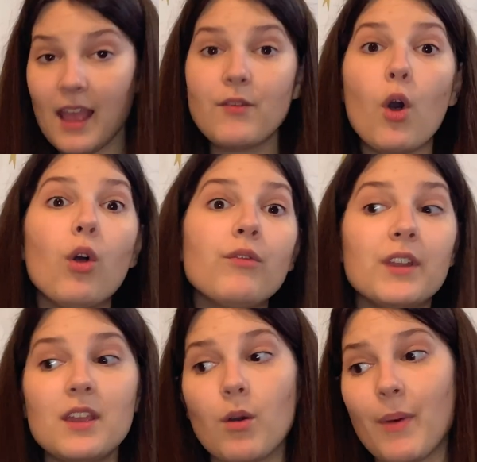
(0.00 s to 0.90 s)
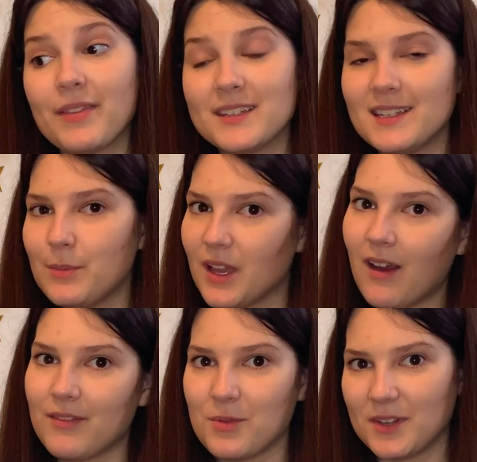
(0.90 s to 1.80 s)
have a whole video about the
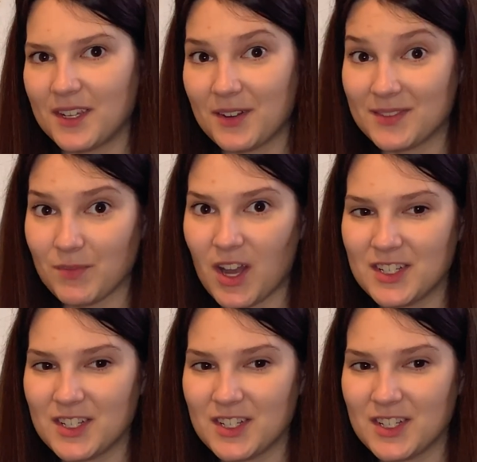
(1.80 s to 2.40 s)
TBR if you want to go and watch